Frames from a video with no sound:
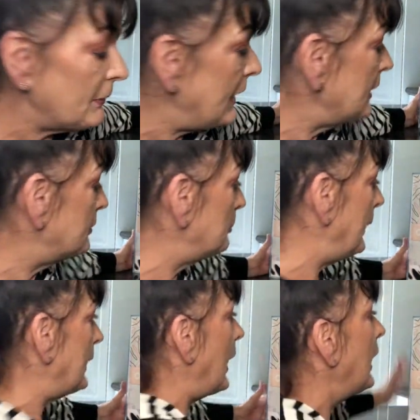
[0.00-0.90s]
even
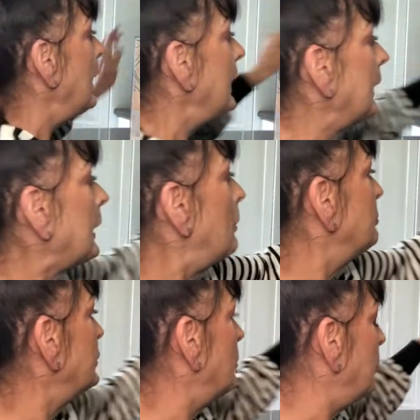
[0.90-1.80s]
better, it comes
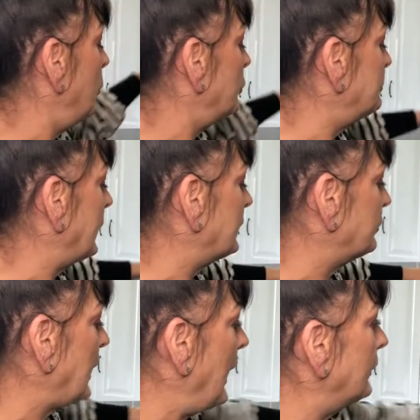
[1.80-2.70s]
in a Perspex
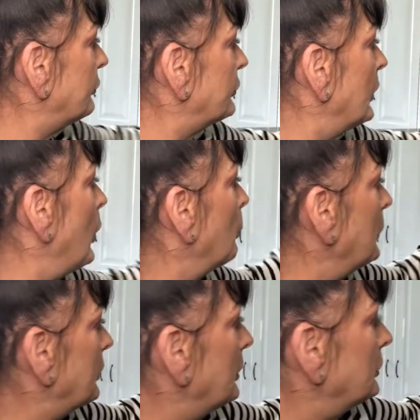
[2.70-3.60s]
case
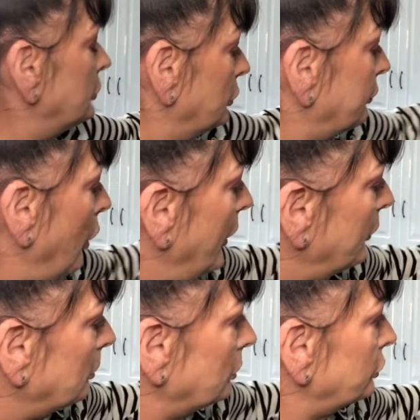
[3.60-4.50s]
with a divider
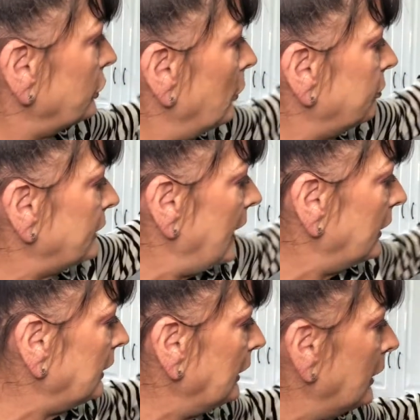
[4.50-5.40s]
or a shelf down
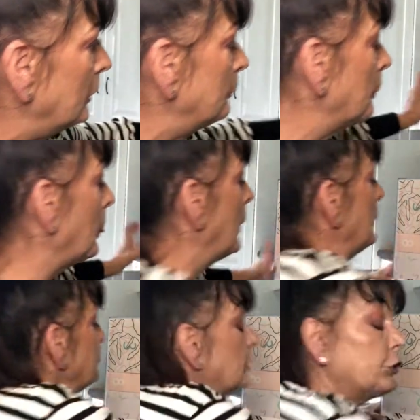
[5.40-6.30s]
here.
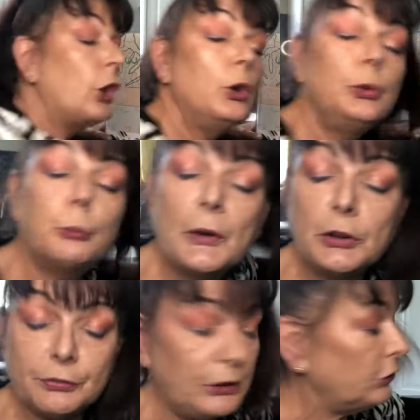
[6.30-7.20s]
So when you
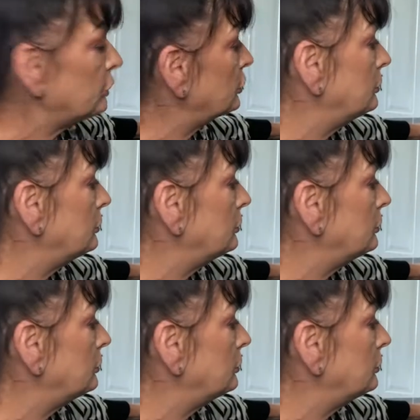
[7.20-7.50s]
finish